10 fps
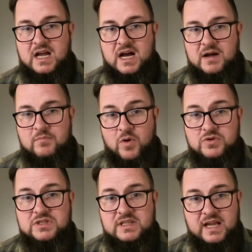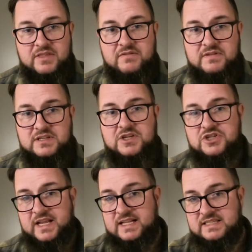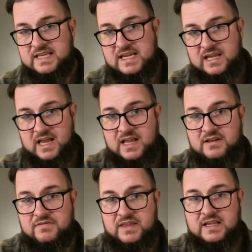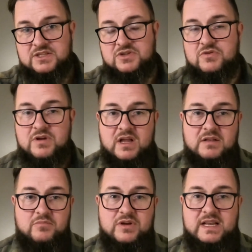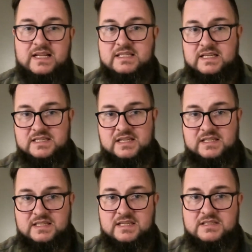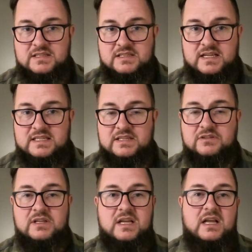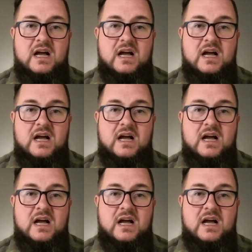mostly on the vintage and antique end of things, so pre-1960s is ideal.